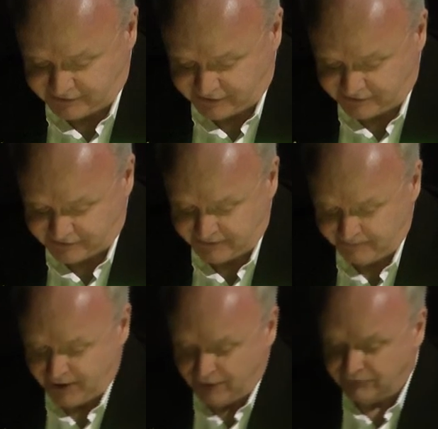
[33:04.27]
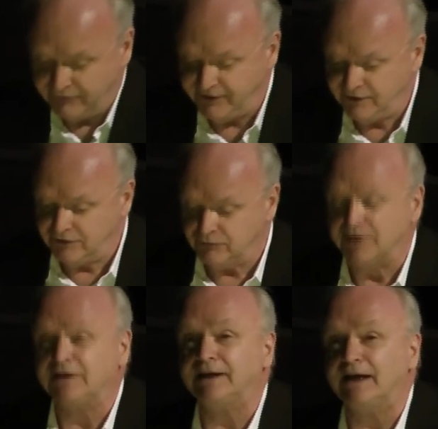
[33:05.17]
insists, revealed
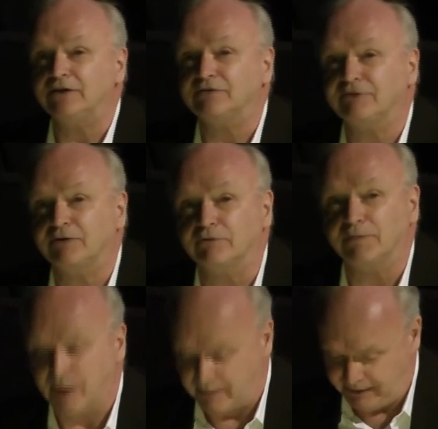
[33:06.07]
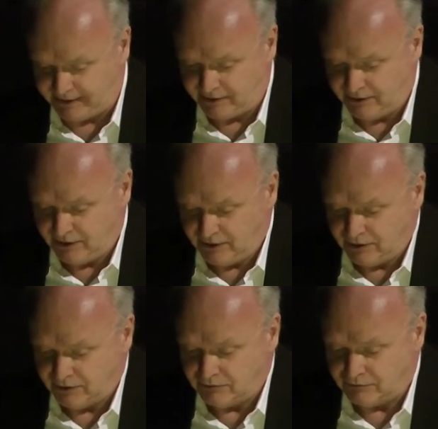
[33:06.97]
what today's Federal Republic
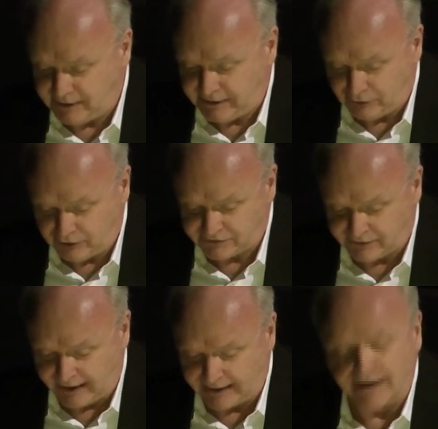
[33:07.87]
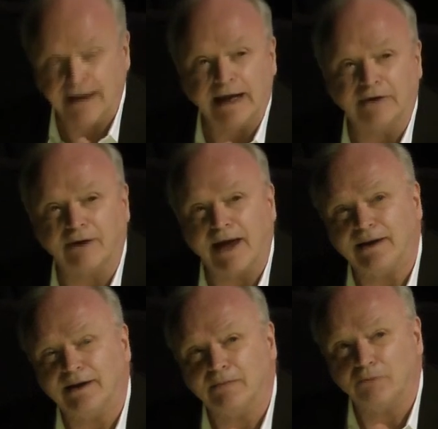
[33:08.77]
really looks like and
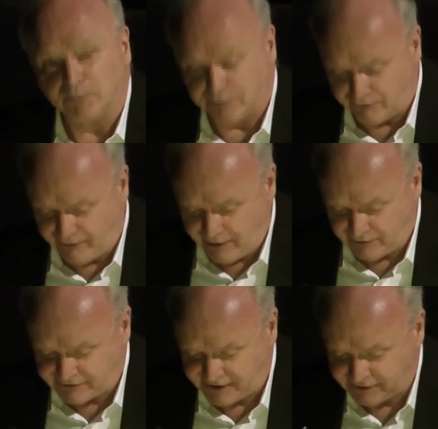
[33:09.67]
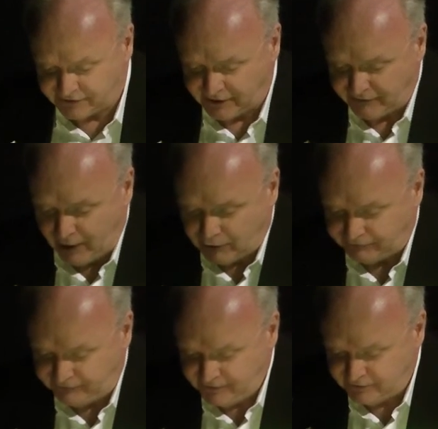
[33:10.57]
grant a more profound sense of how
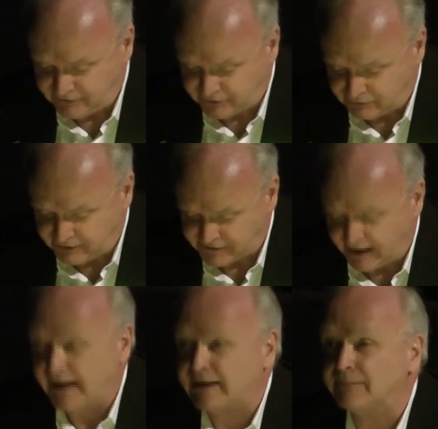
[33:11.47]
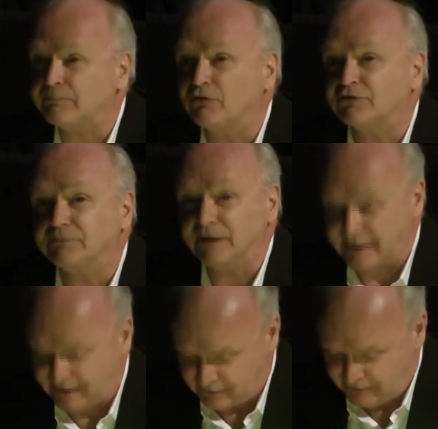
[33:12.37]
it feels to reside in
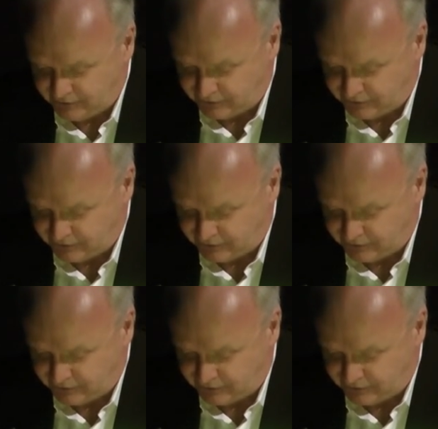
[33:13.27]
post-millennial